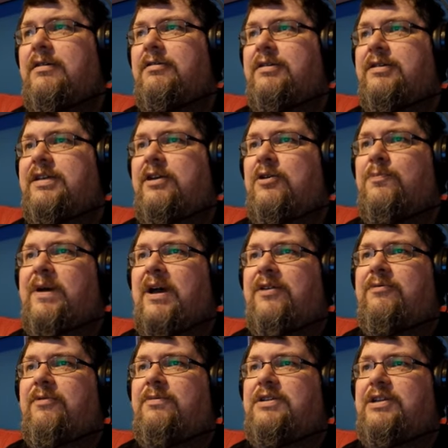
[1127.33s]
you see your
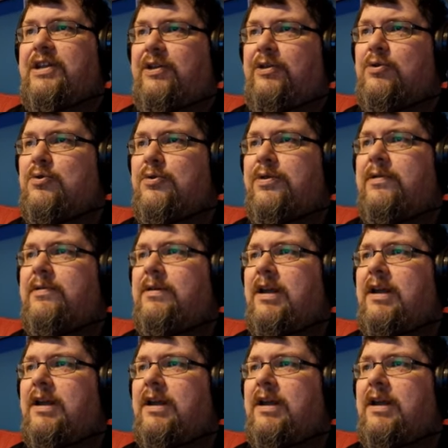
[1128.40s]
bathroom to the north